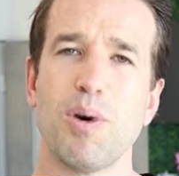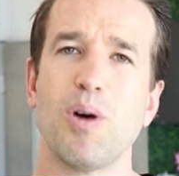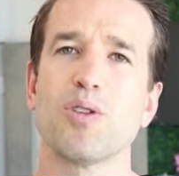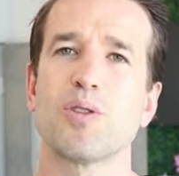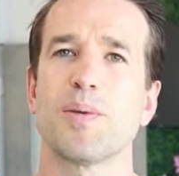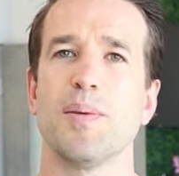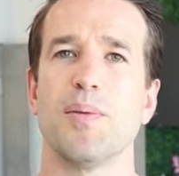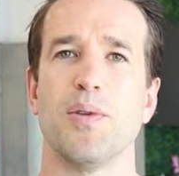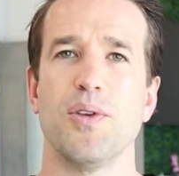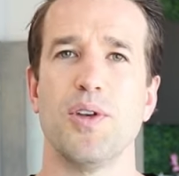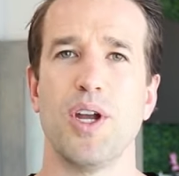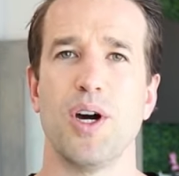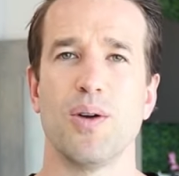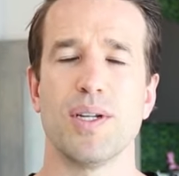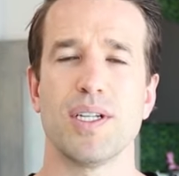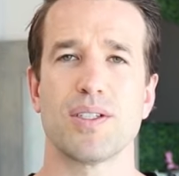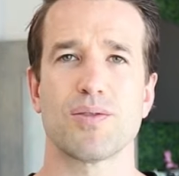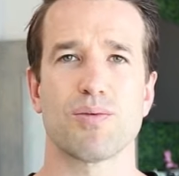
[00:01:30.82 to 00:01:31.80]
most people
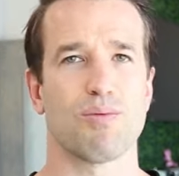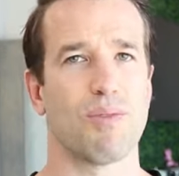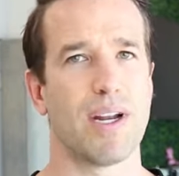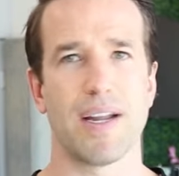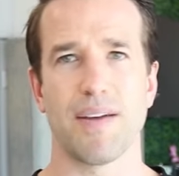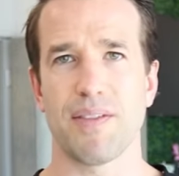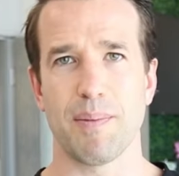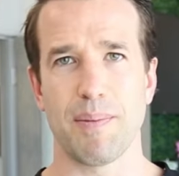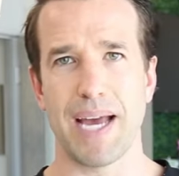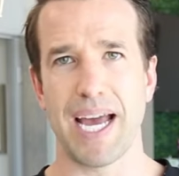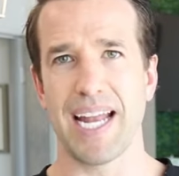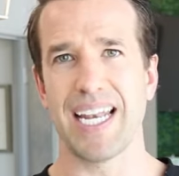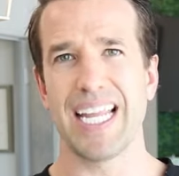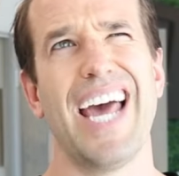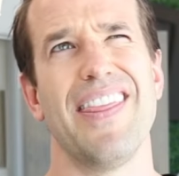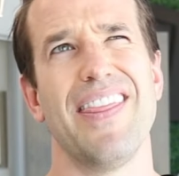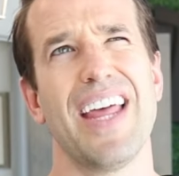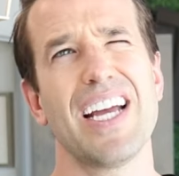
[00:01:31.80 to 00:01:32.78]
notice right off the
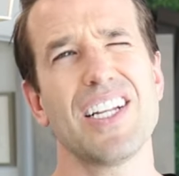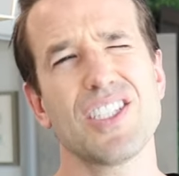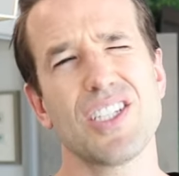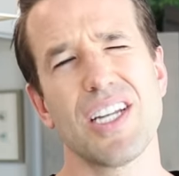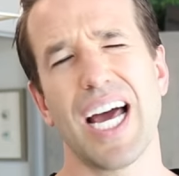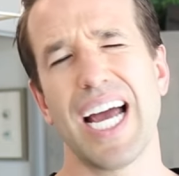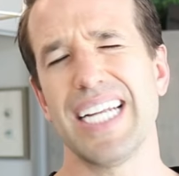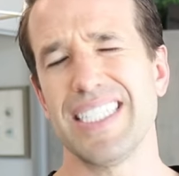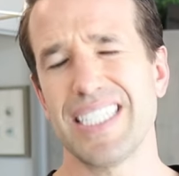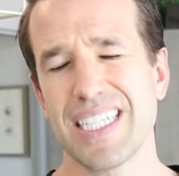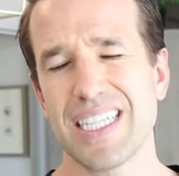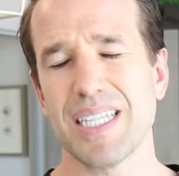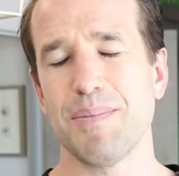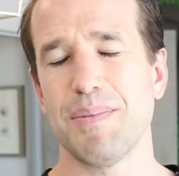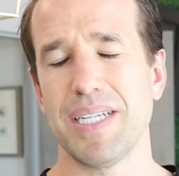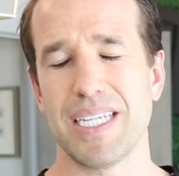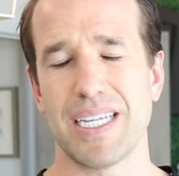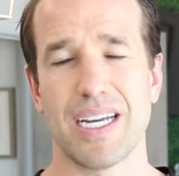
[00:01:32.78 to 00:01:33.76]
bat. And that should
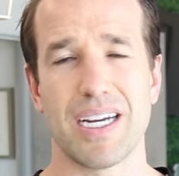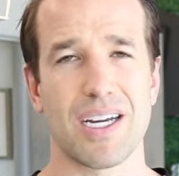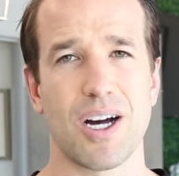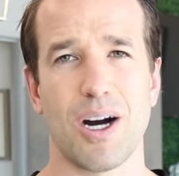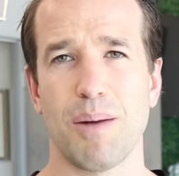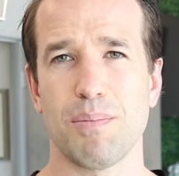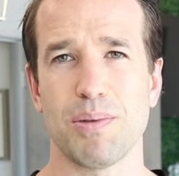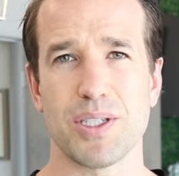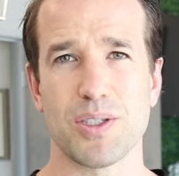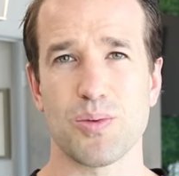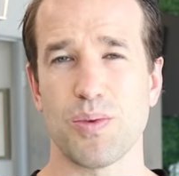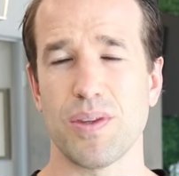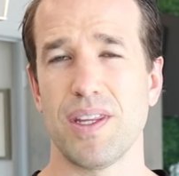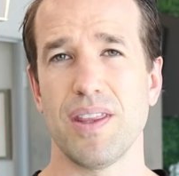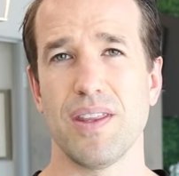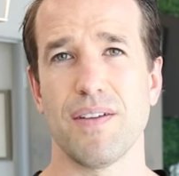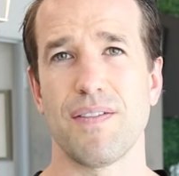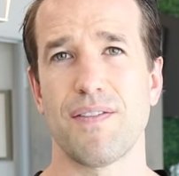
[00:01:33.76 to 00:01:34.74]
ideally be accomplished
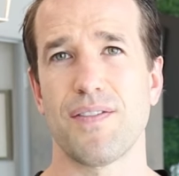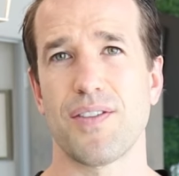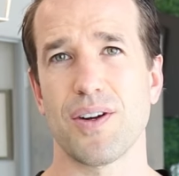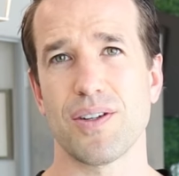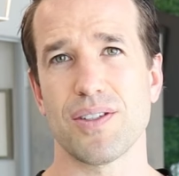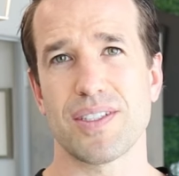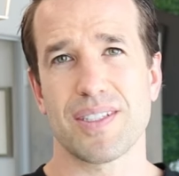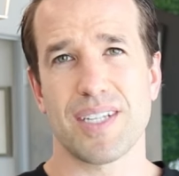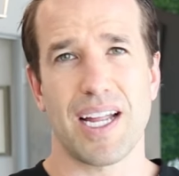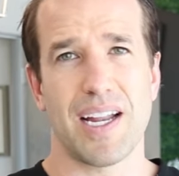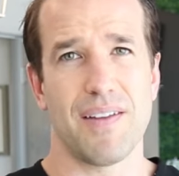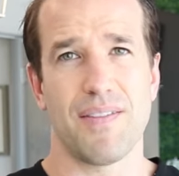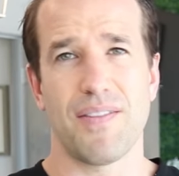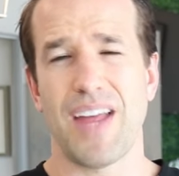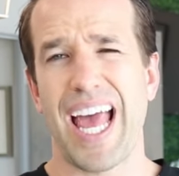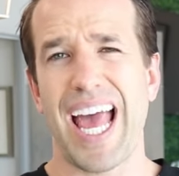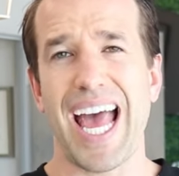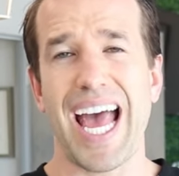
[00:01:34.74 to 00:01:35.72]
within the first kind
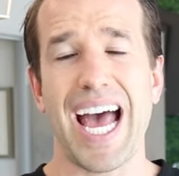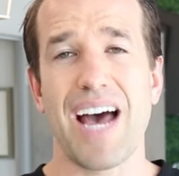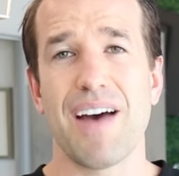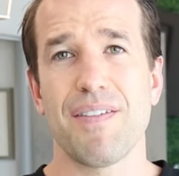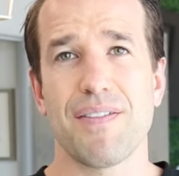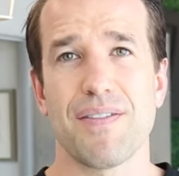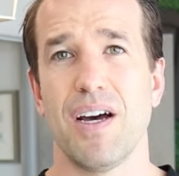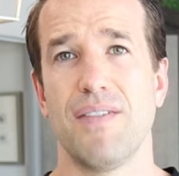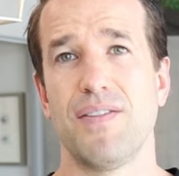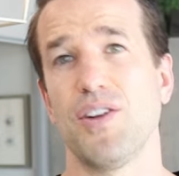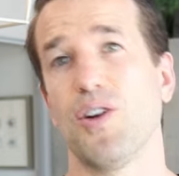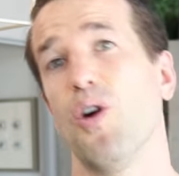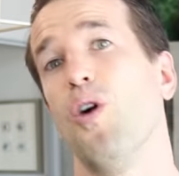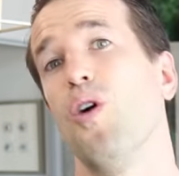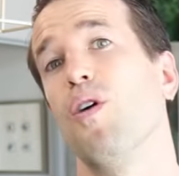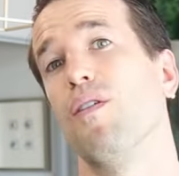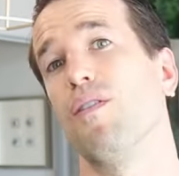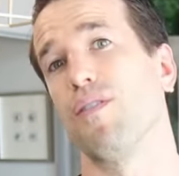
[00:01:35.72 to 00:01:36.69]
of half of
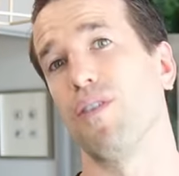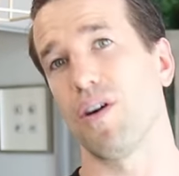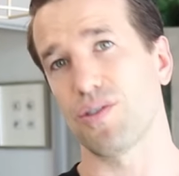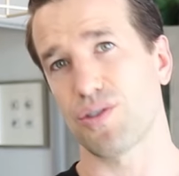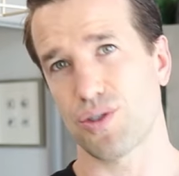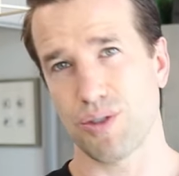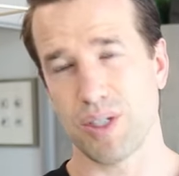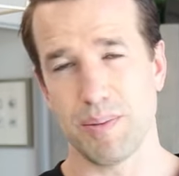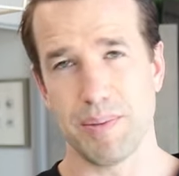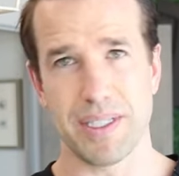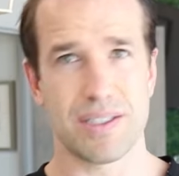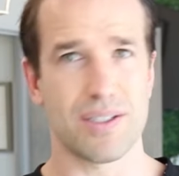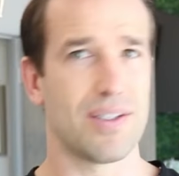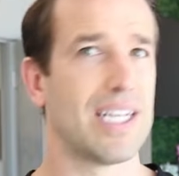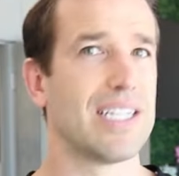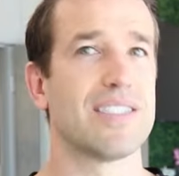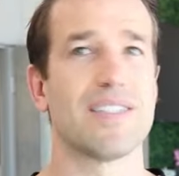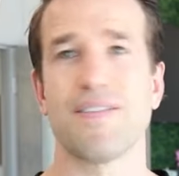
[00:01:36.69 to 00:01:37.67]
your overall treatment.
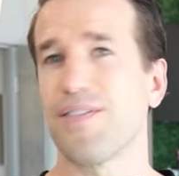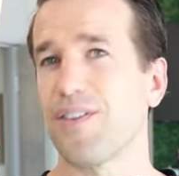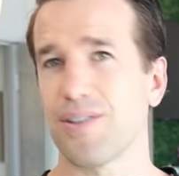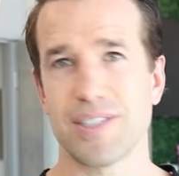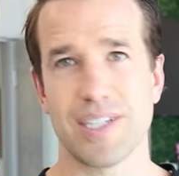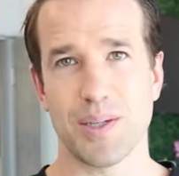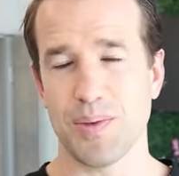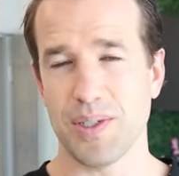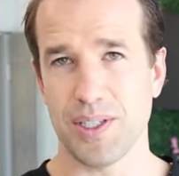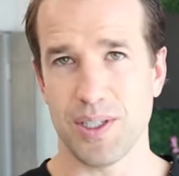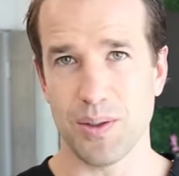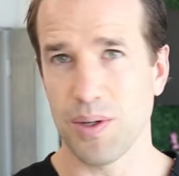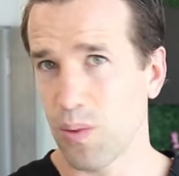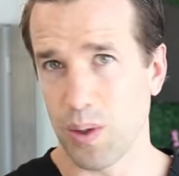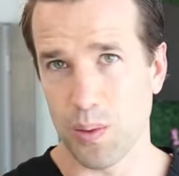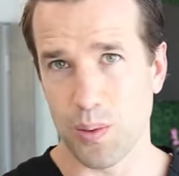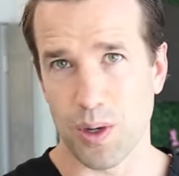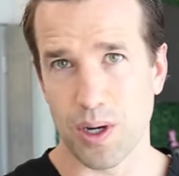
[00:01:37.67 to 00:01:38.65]
So that's the first thing we do.
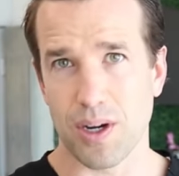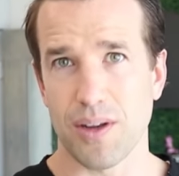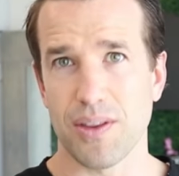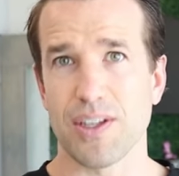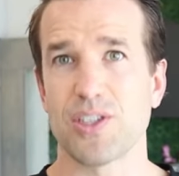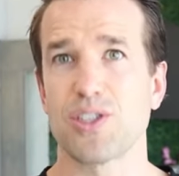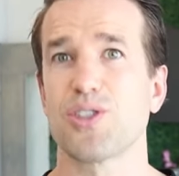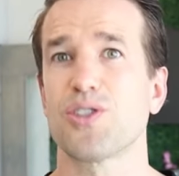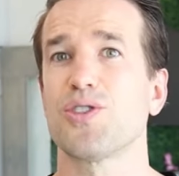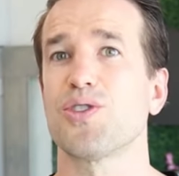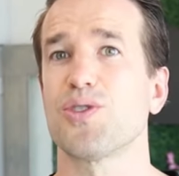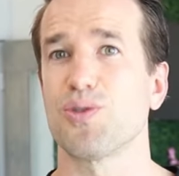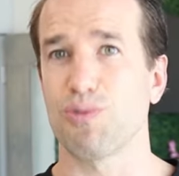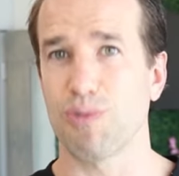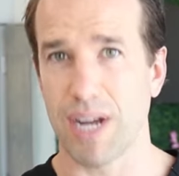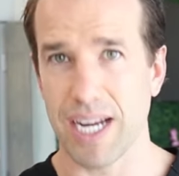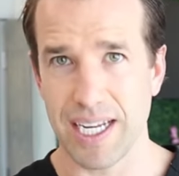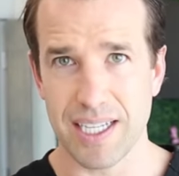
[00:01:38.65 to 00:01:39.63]
We work on the
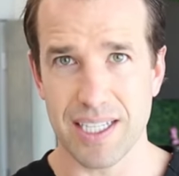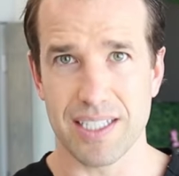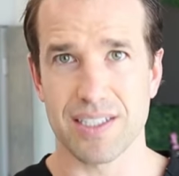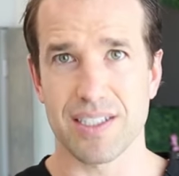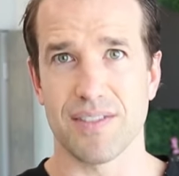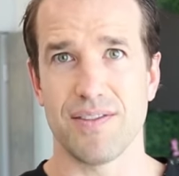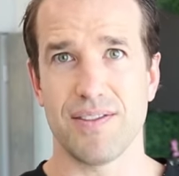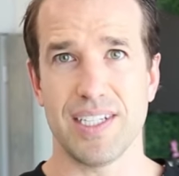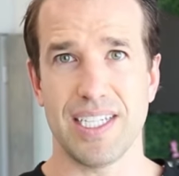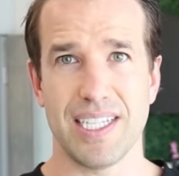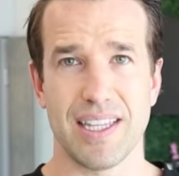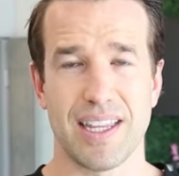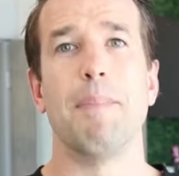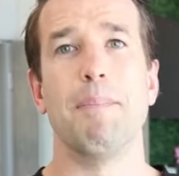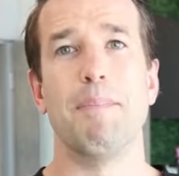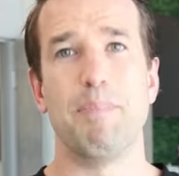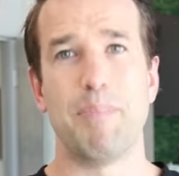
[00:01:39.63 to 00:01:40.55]
straightness of teeth.